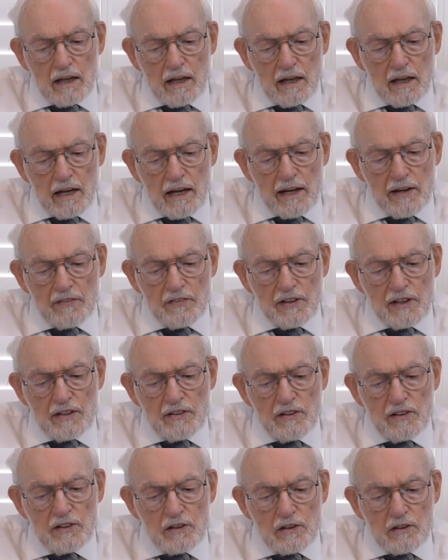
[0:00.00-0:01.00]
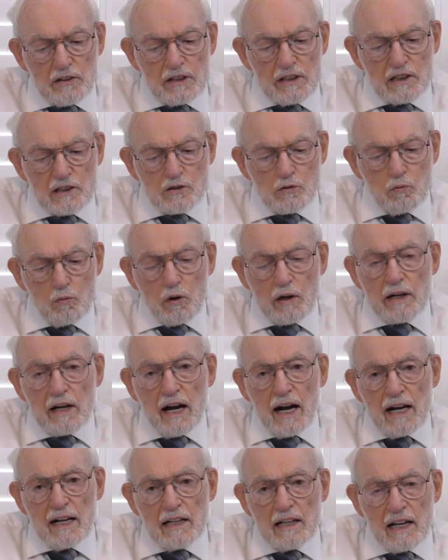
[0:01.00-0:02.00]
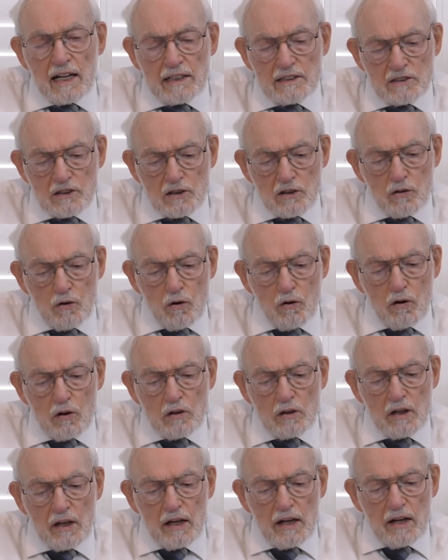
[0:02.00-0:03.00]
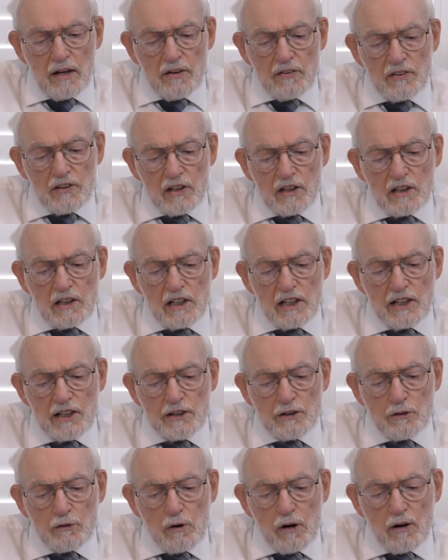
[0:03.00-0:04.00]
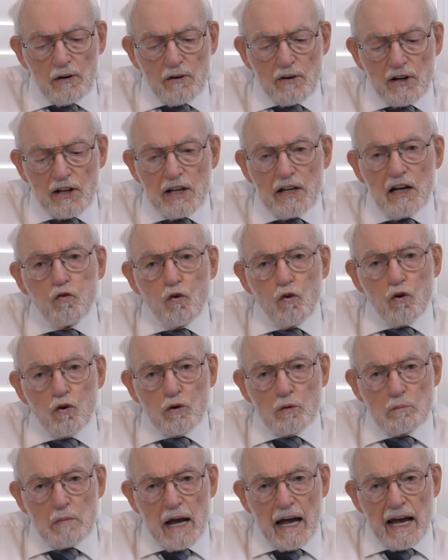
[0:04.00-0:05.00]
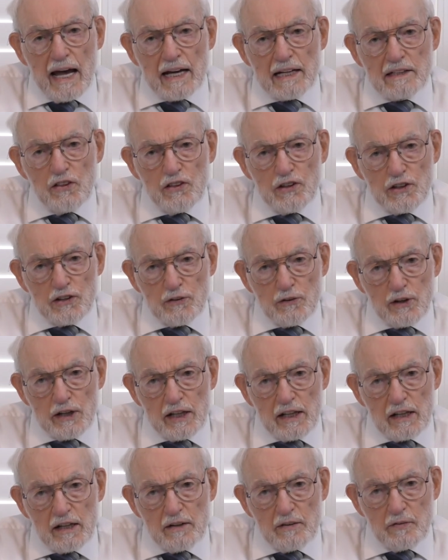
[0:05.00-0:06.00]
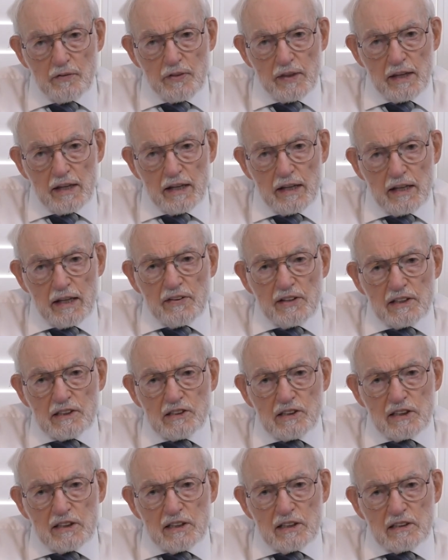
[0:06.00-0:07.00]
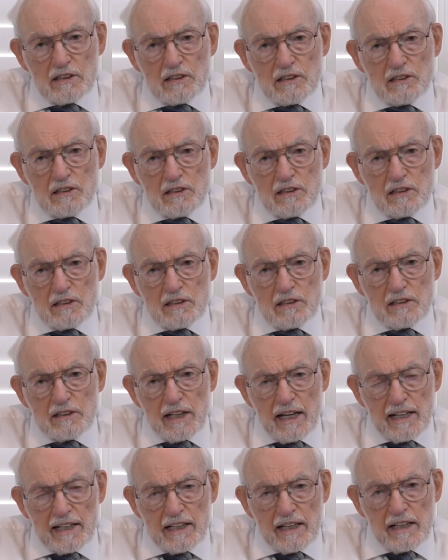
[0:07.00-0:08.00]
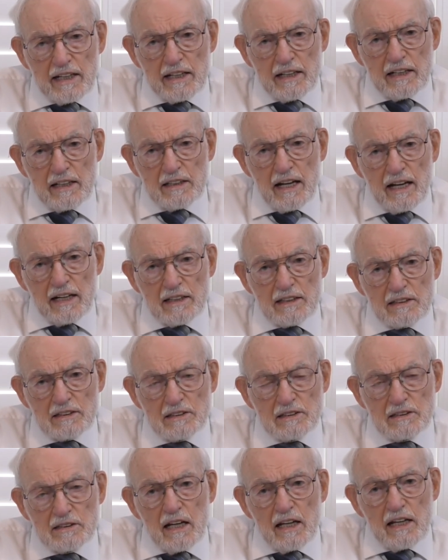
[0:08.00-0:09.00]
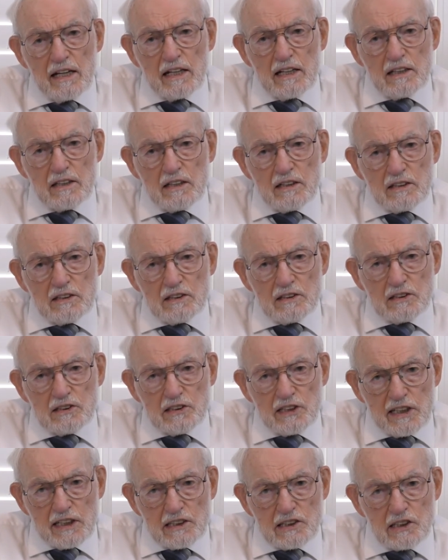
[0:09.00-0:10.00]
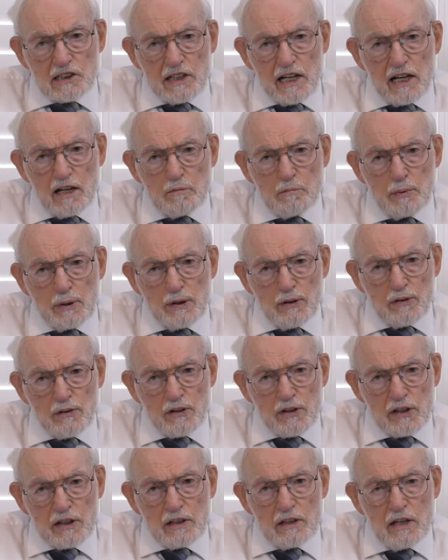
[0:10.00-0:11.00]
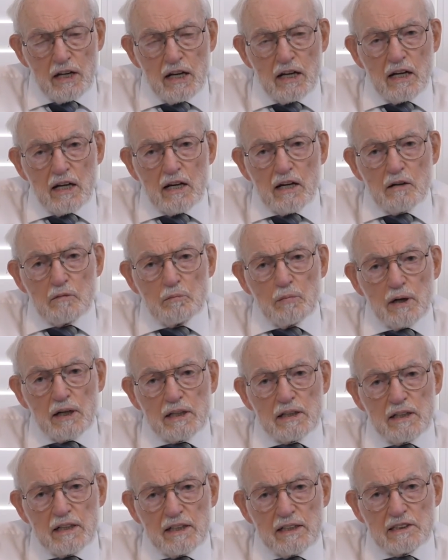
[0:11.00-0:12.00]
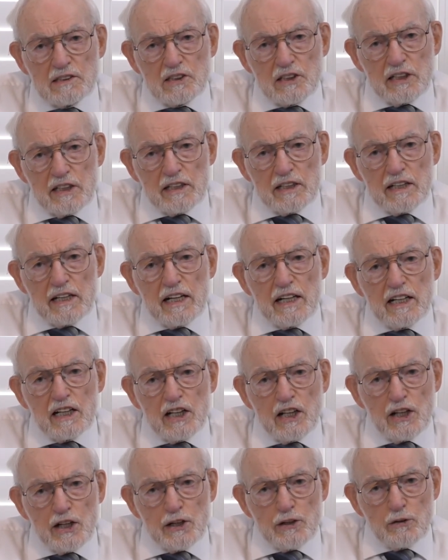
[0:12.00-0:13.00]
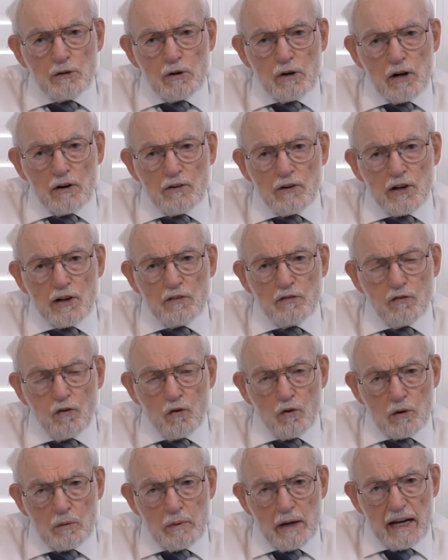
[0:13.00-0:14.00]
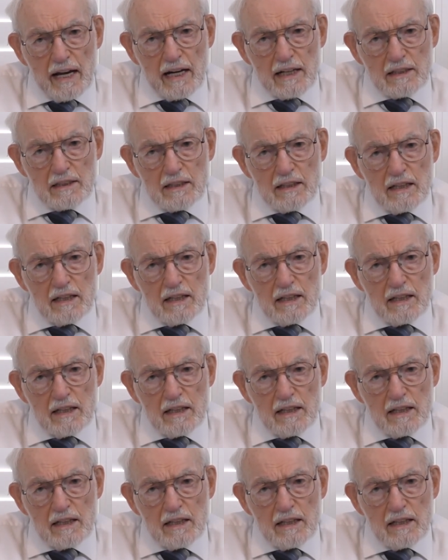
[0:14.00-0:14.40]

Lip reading: And then there is what I like to call the literary format theory. This is taking it as a 6-day period, but it's in a literary format.